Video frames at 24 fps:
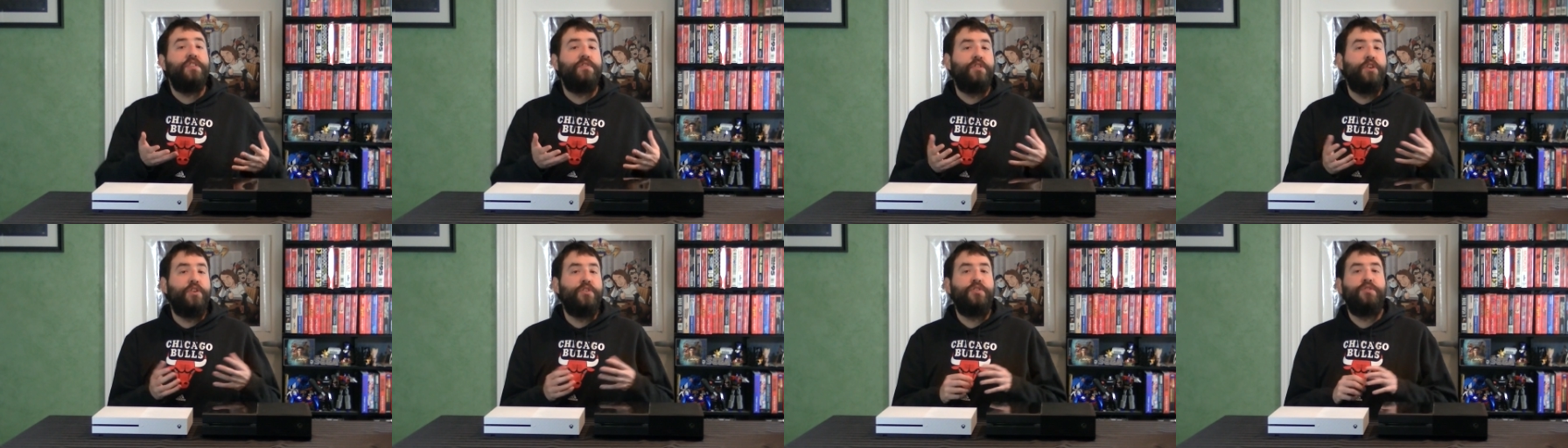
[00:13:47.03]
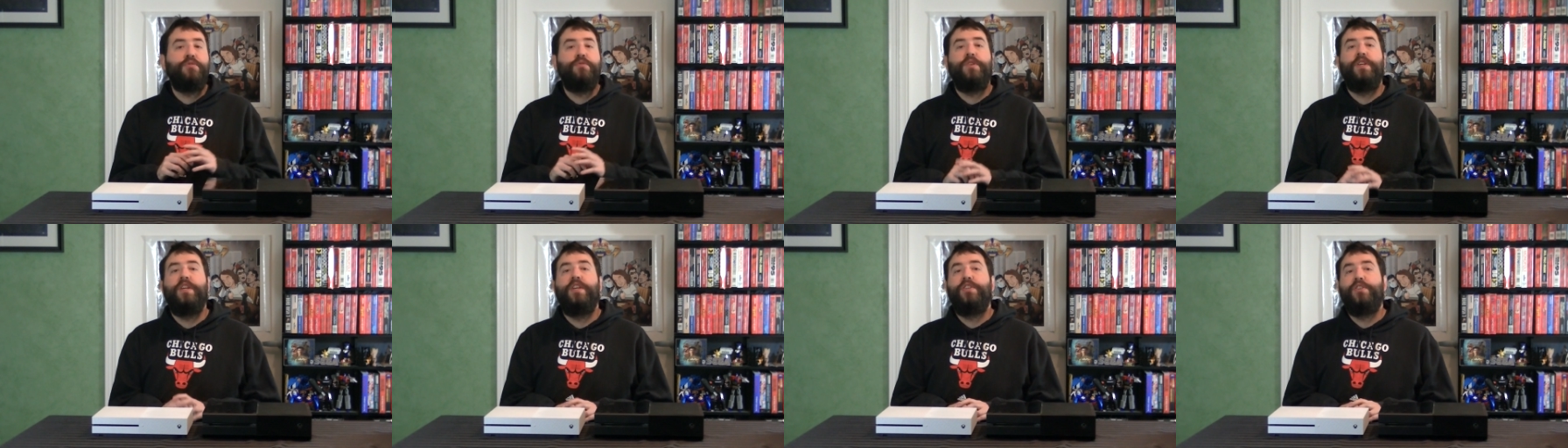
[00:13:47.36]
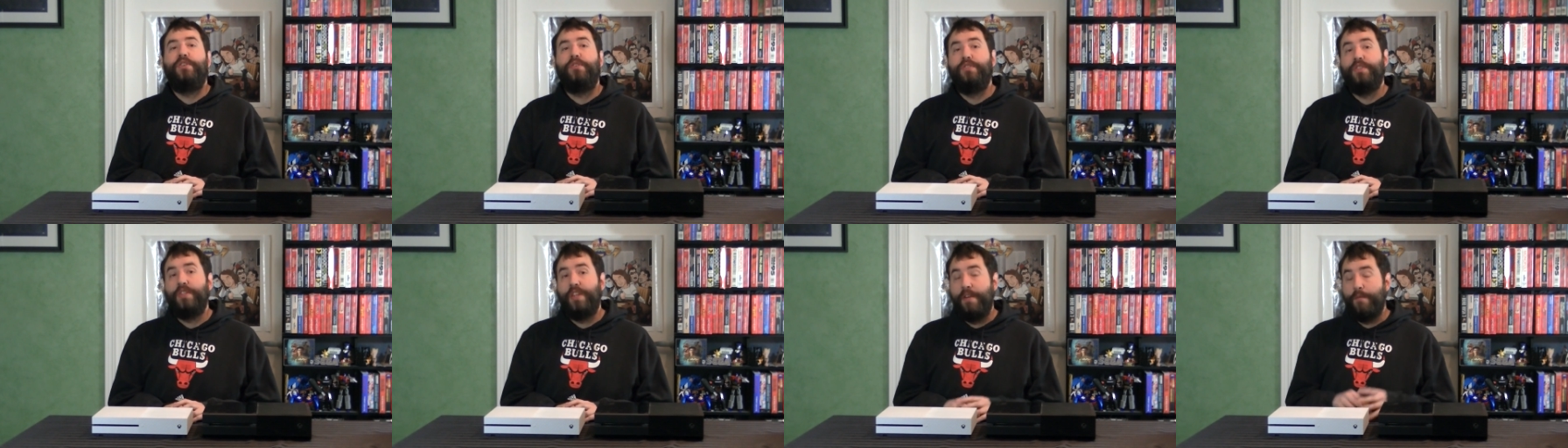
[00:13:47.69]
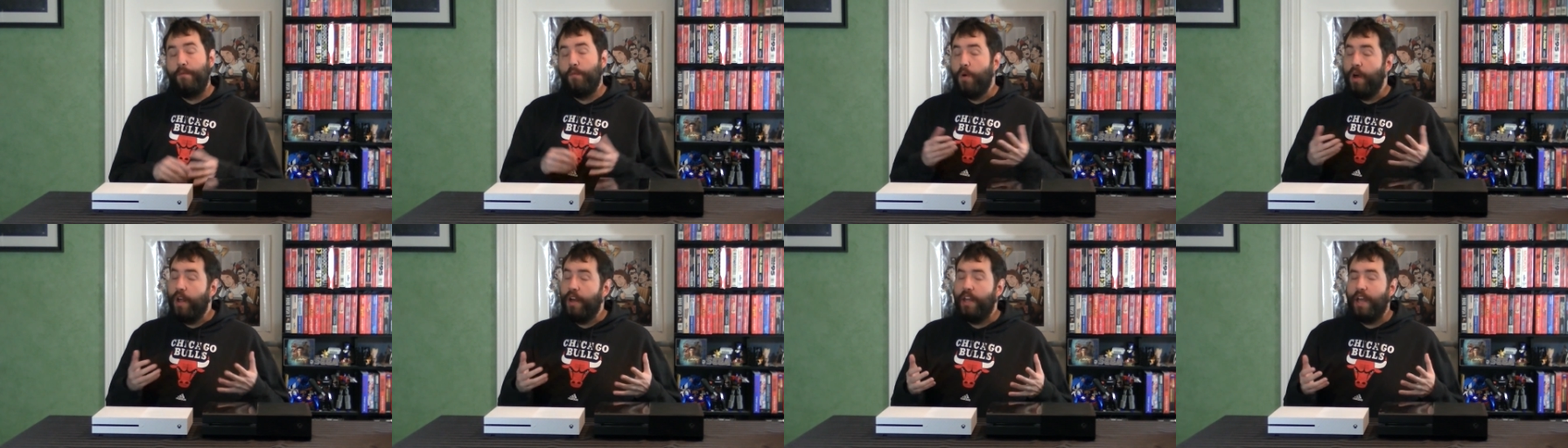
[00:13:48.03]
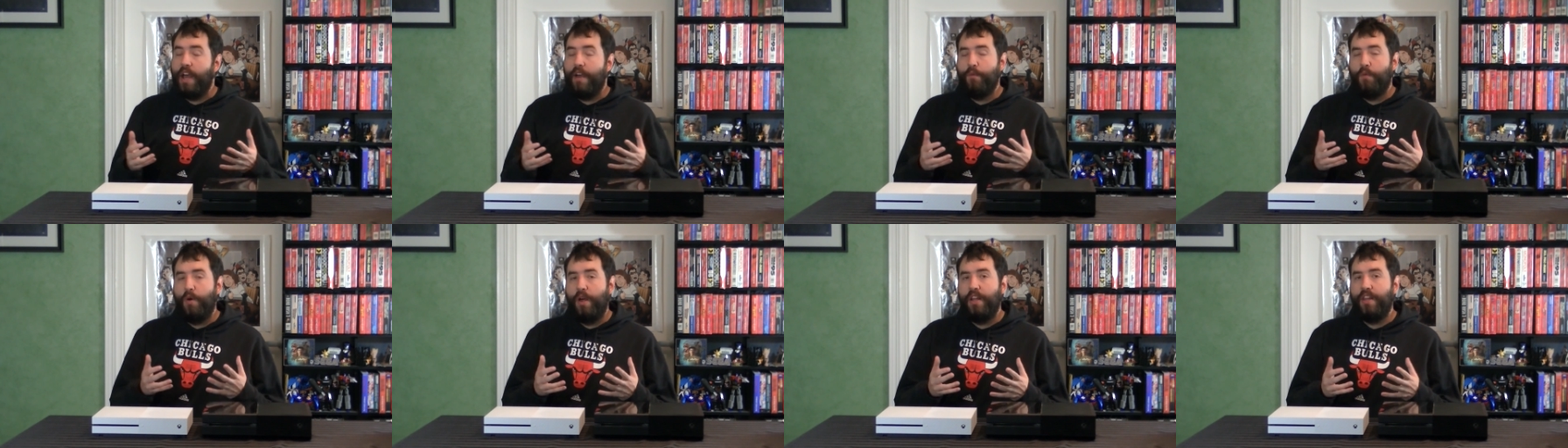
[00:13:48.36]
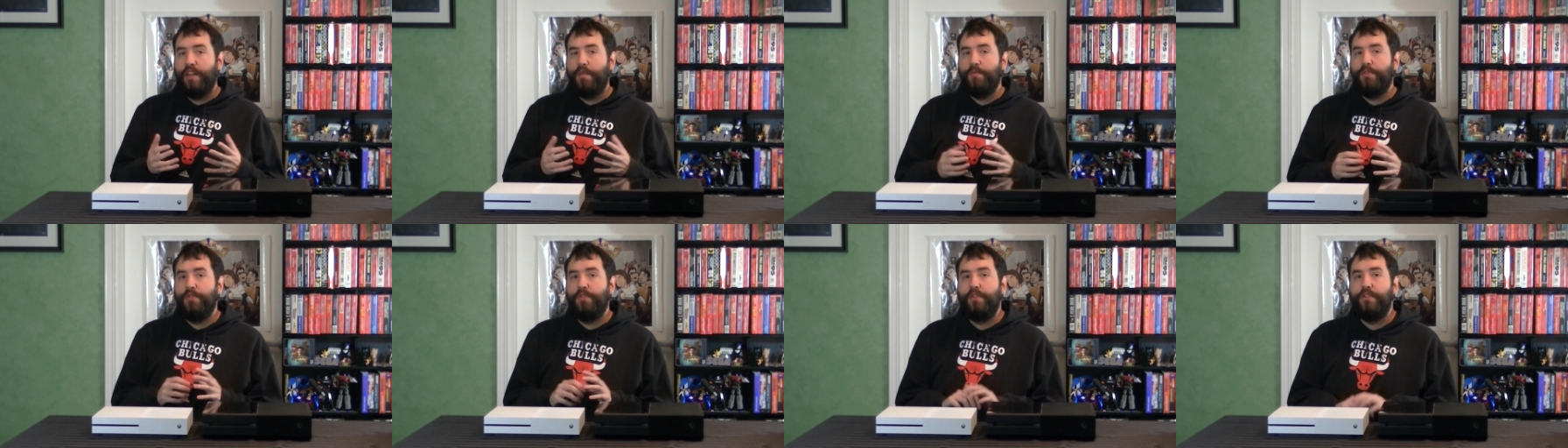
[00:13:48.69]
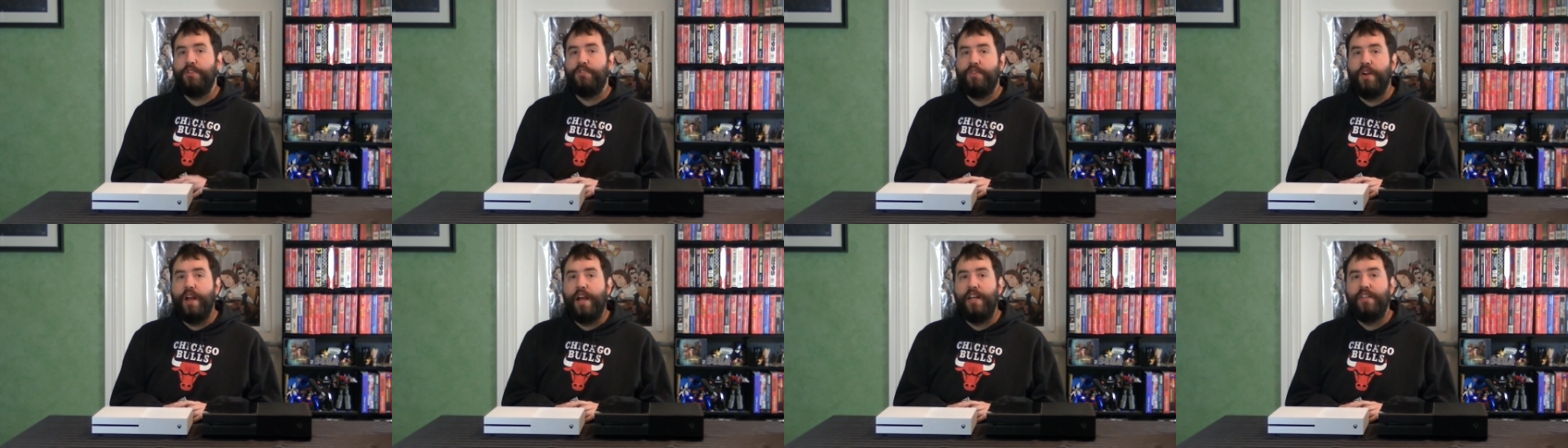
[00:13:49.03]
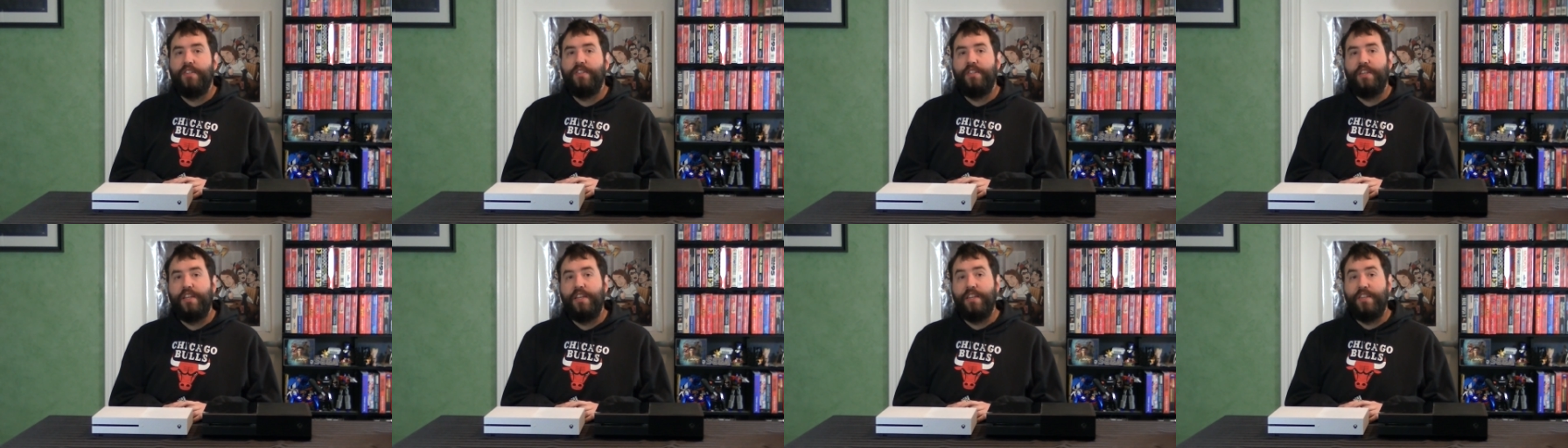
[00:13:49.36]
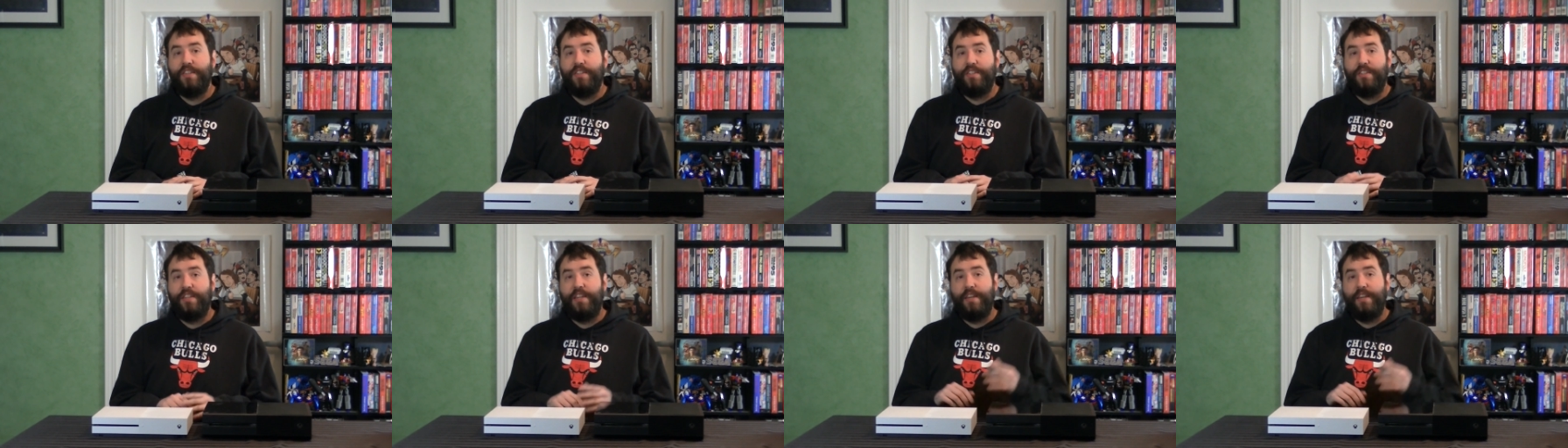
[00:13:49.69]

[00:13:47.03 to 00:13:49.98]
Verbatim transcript: of those three issues I've wanted them to address is